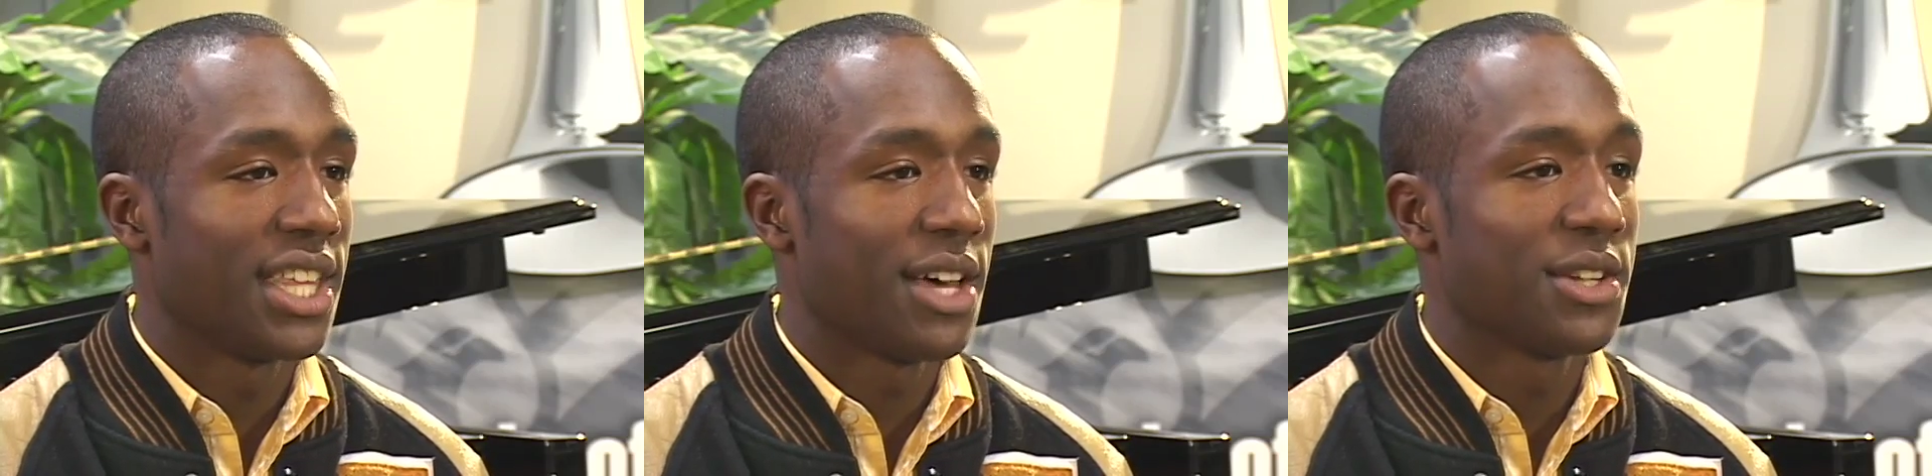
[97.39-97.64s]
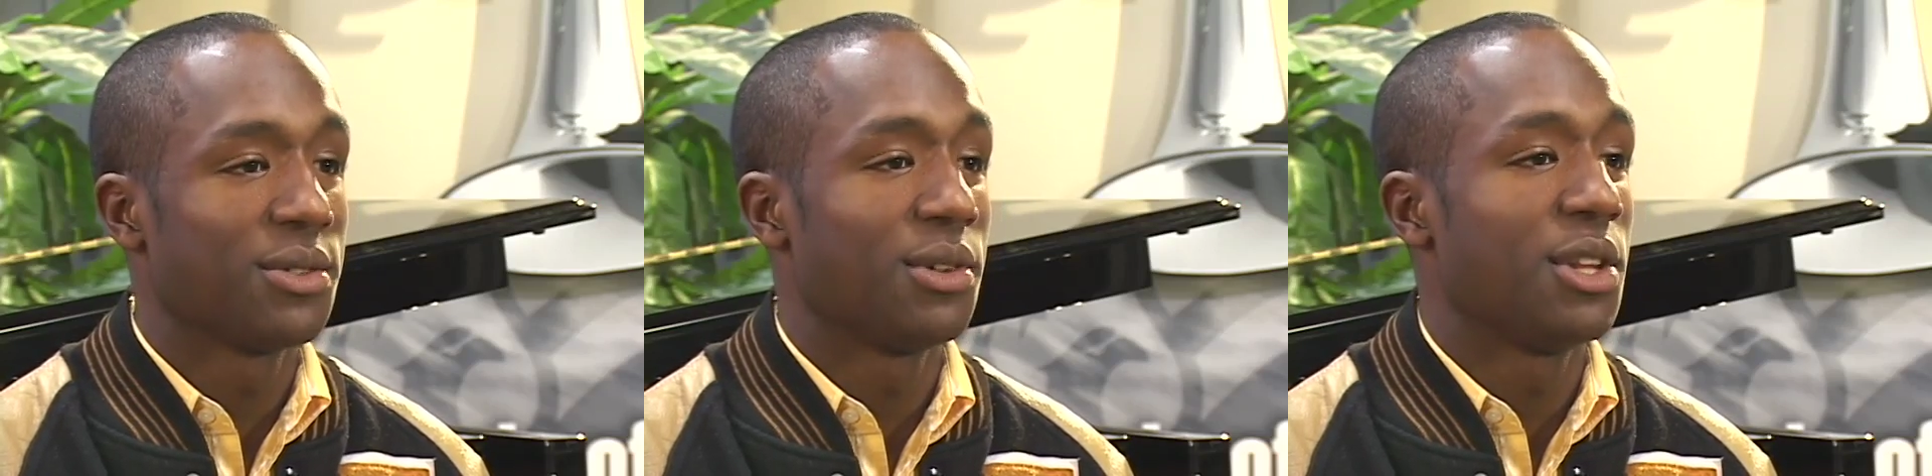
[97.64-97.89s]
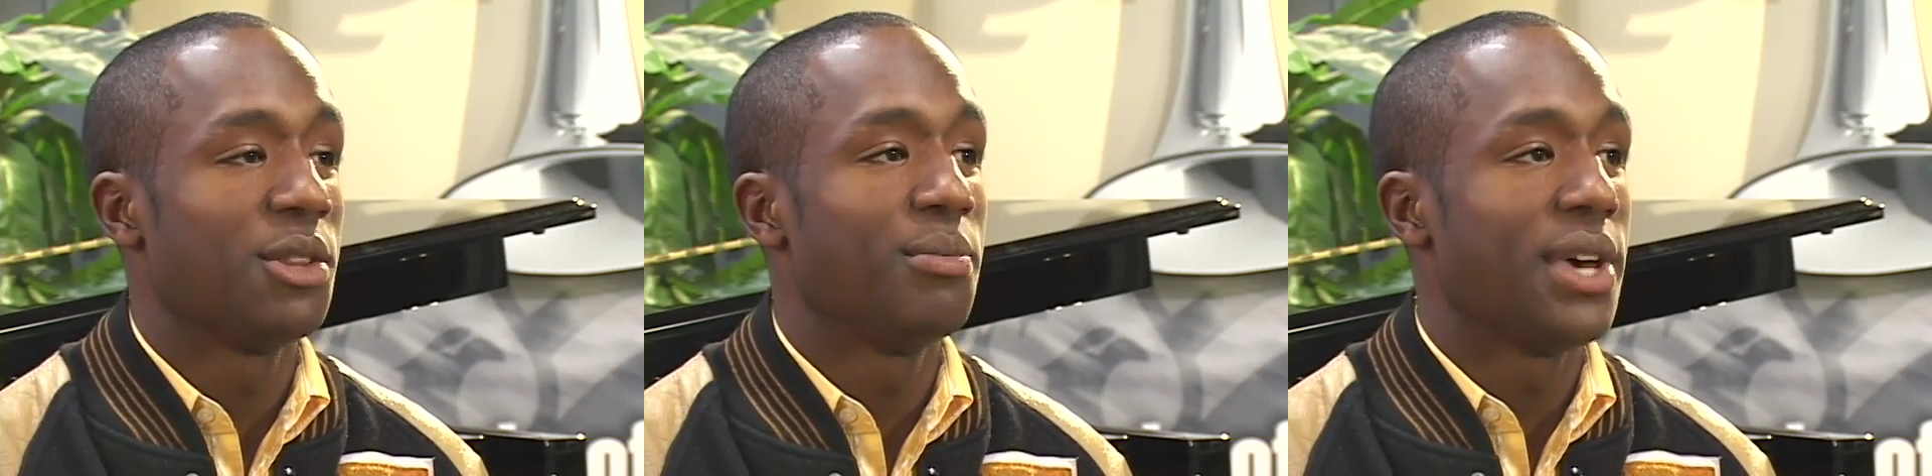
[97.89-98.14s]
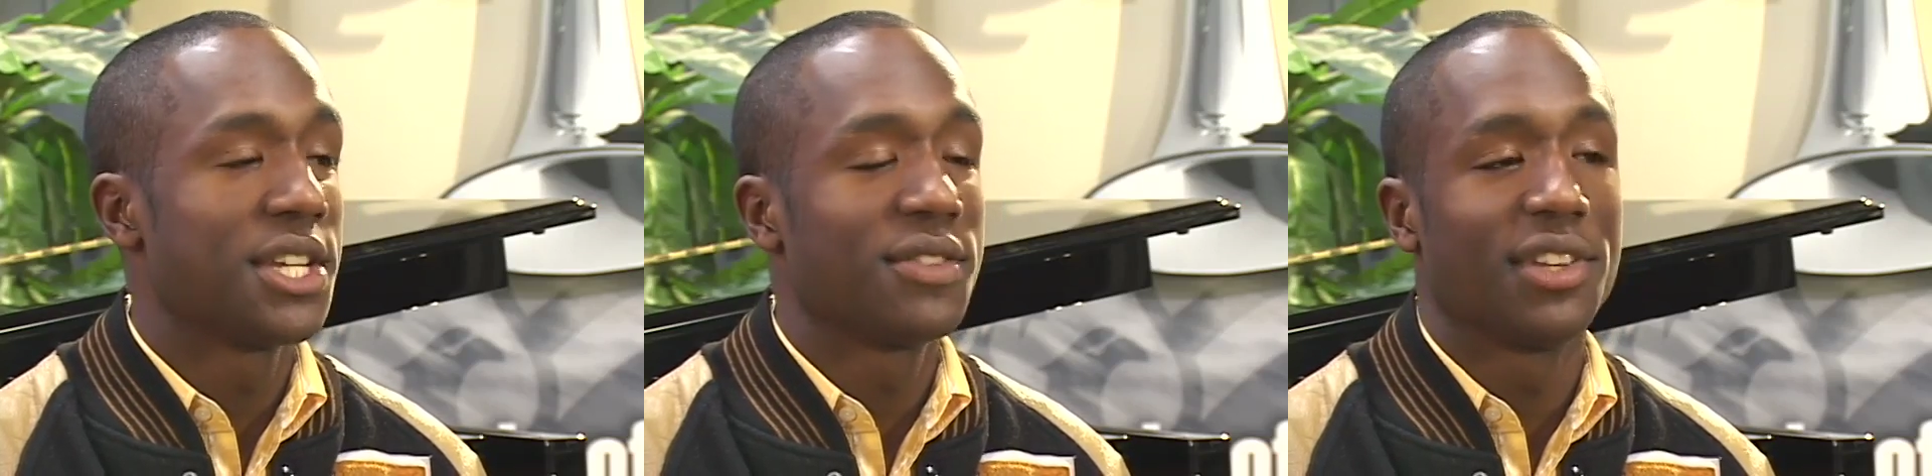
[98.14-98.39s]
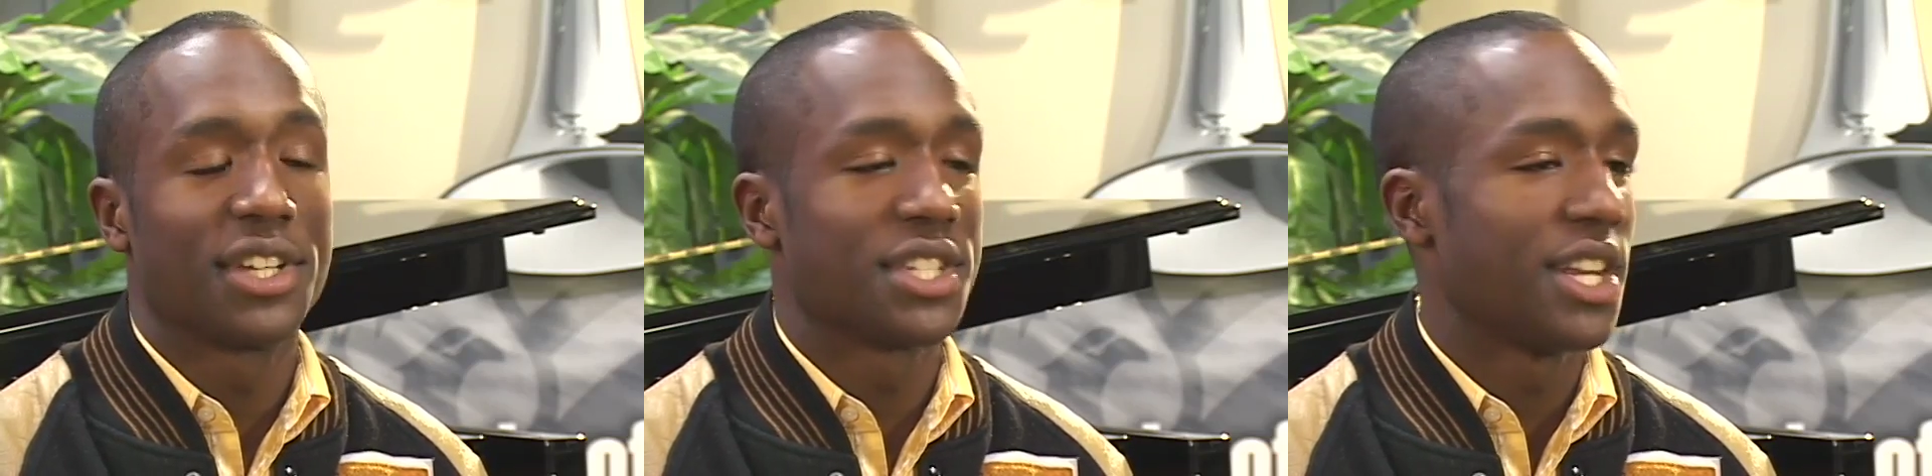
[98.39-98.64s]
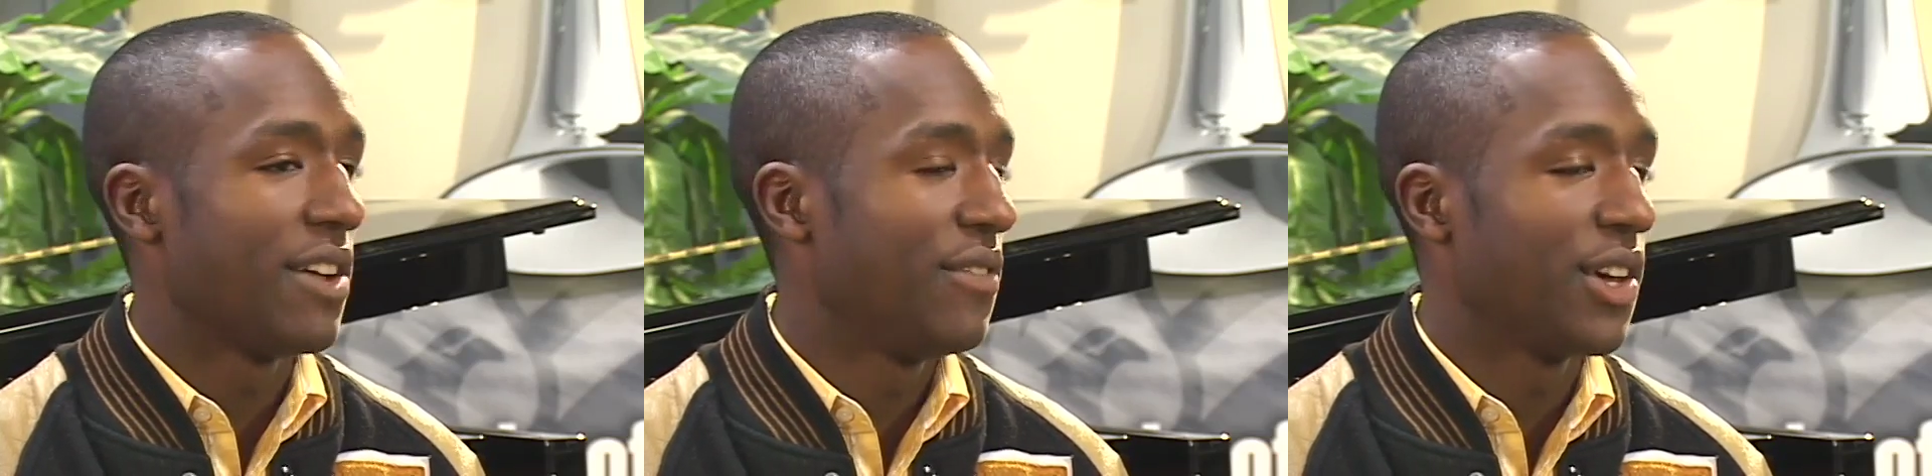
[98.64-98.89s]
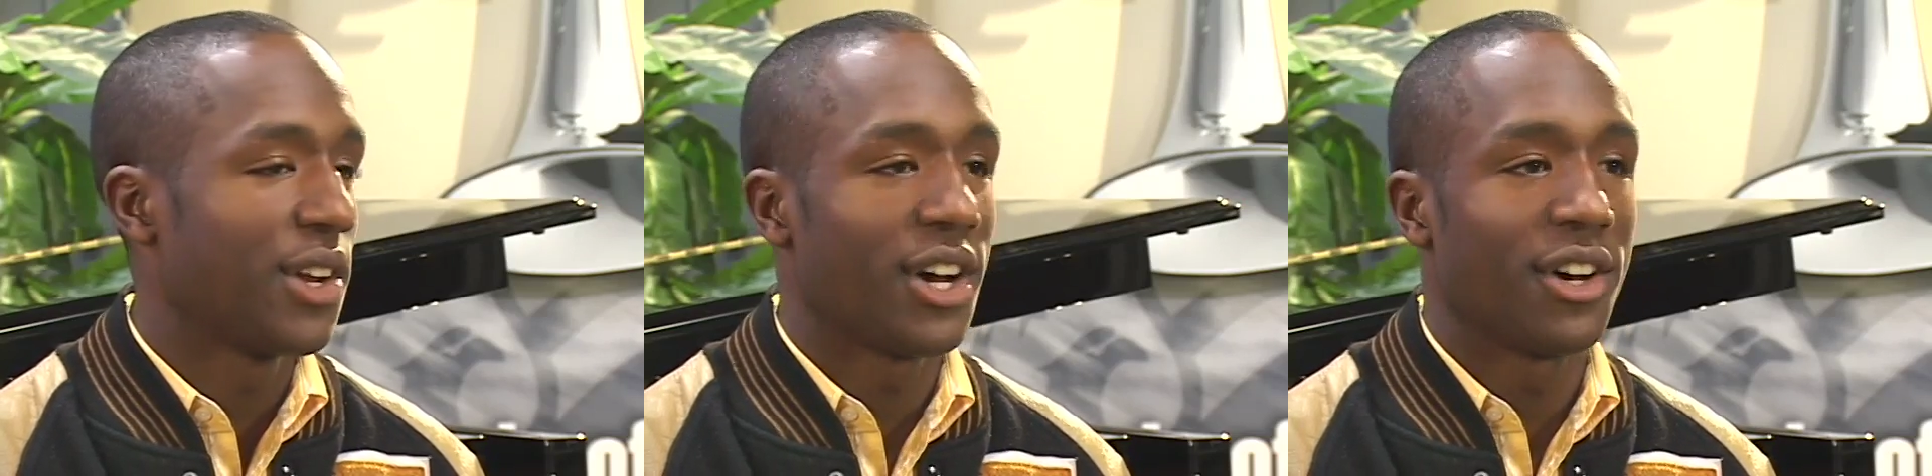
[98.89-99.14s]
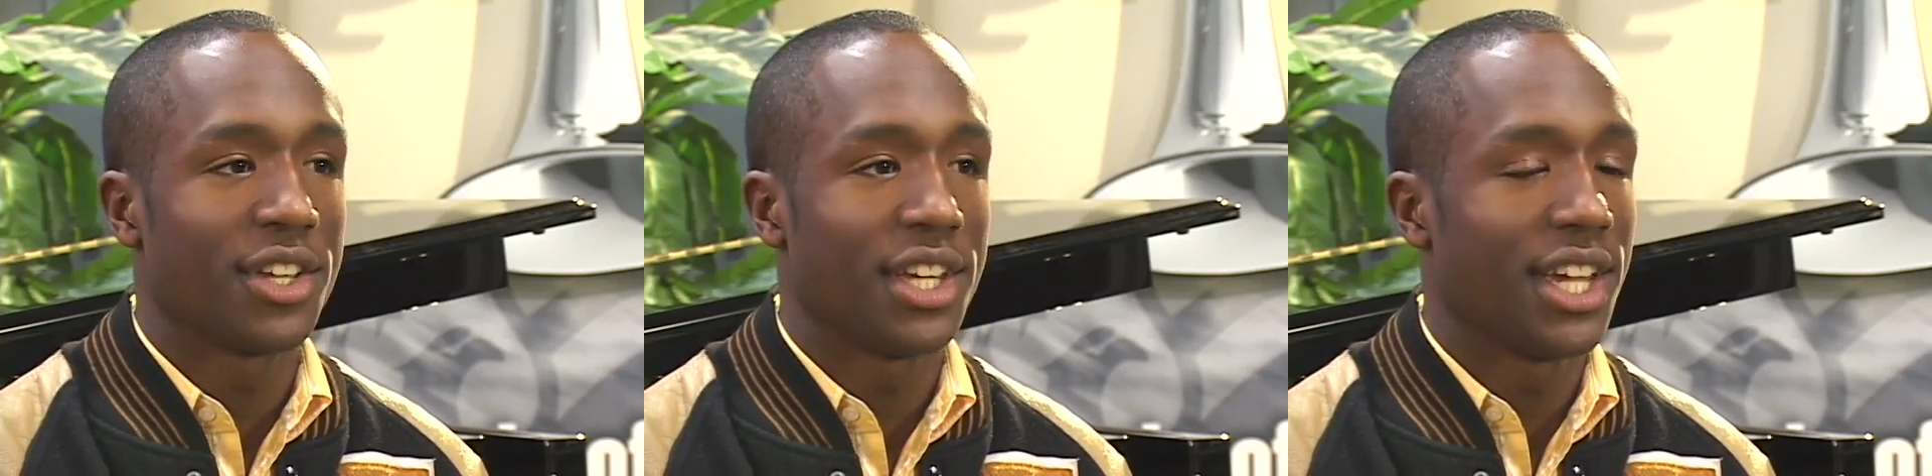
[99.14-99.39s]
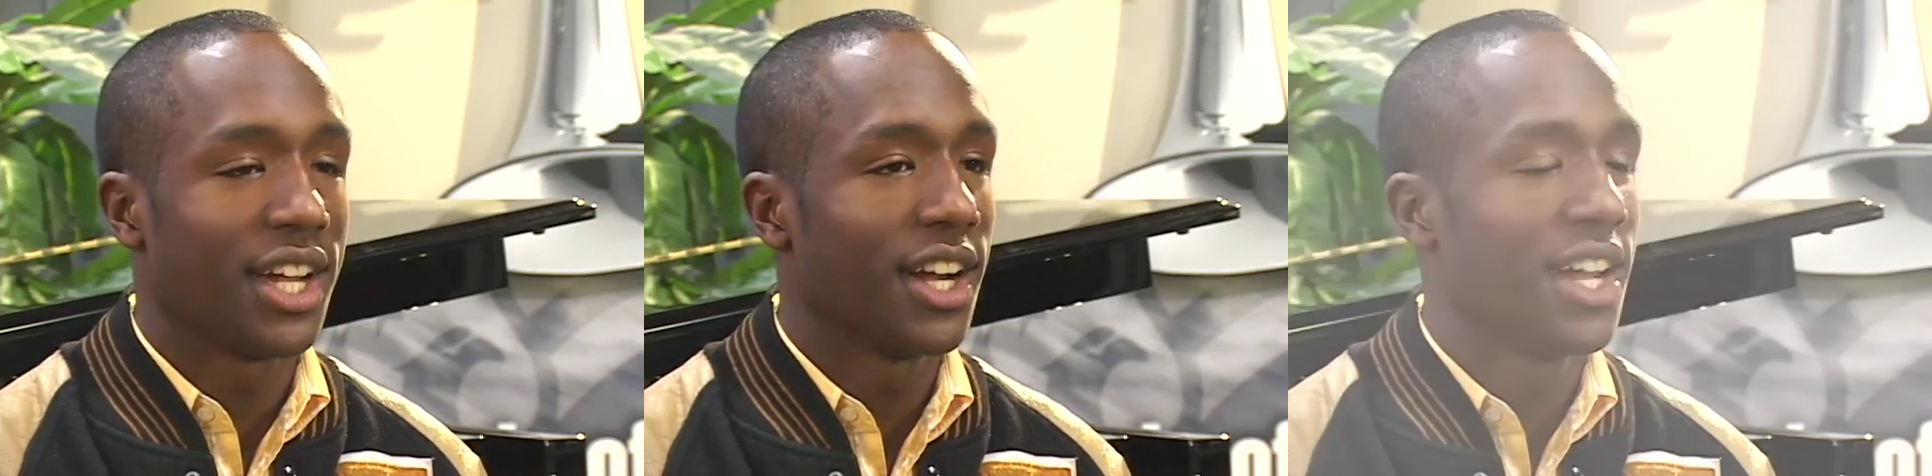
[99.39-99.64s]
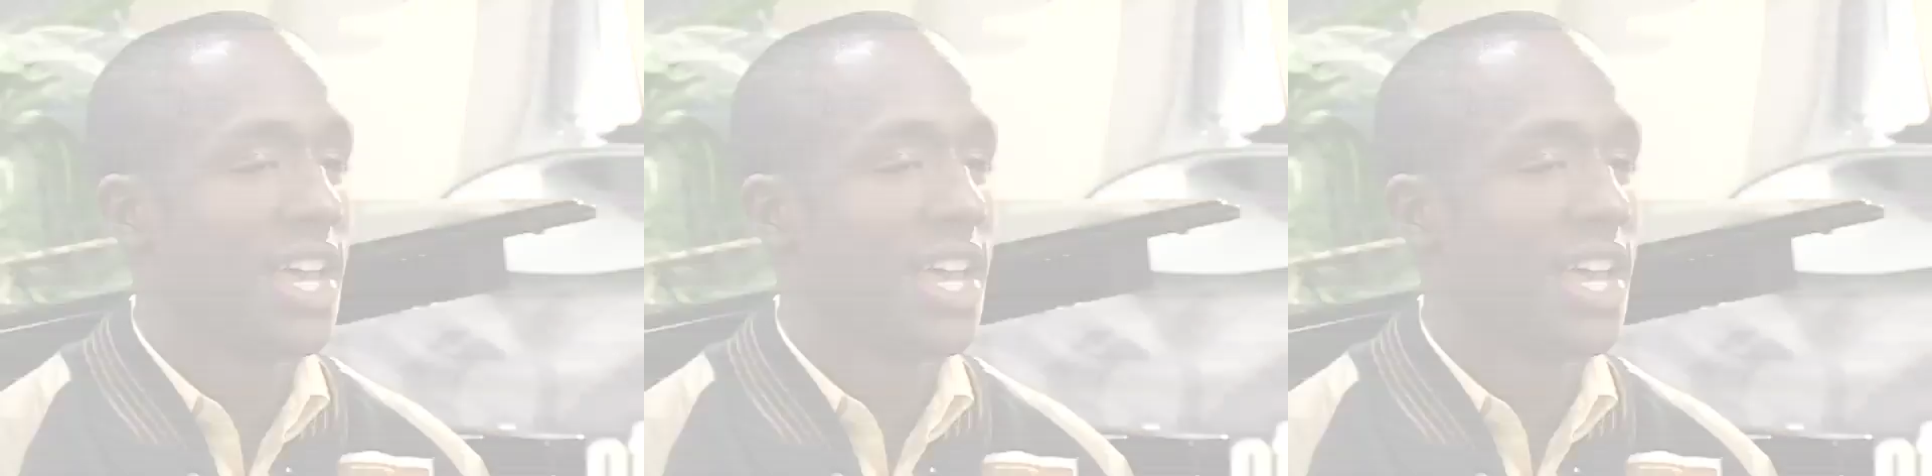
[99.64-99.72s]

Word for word: That was one of the best feelings that I felt all year.